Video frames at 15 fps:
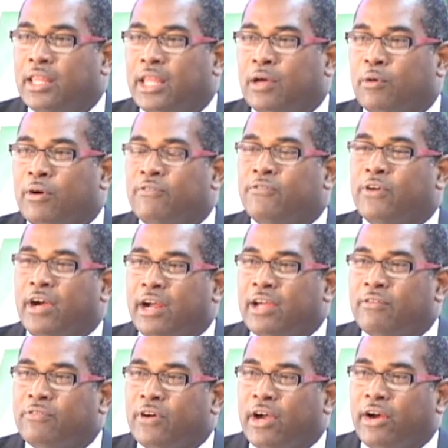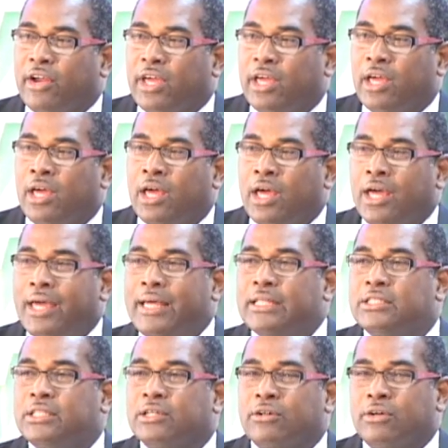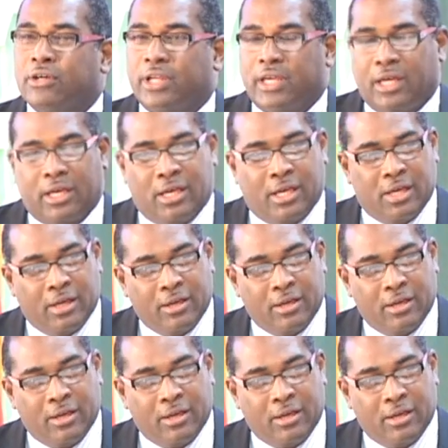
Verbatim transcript: they were very, very integrally